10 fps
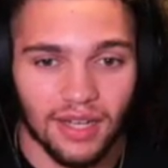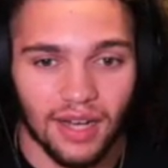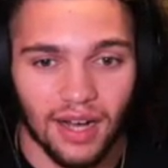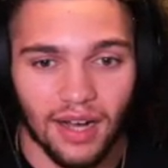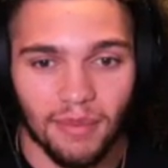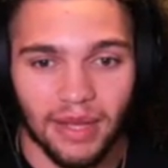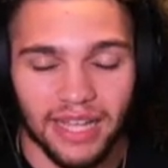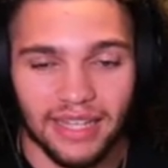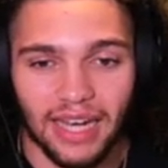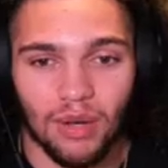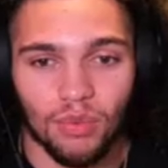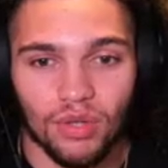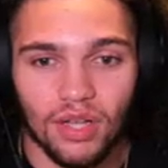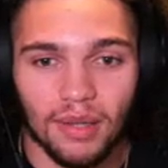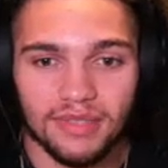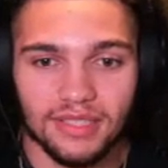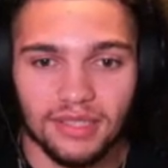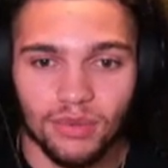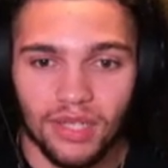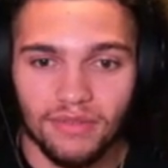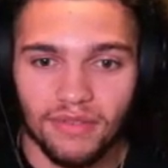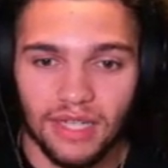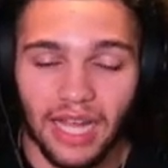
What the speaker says: And then I will opt to T-Wave.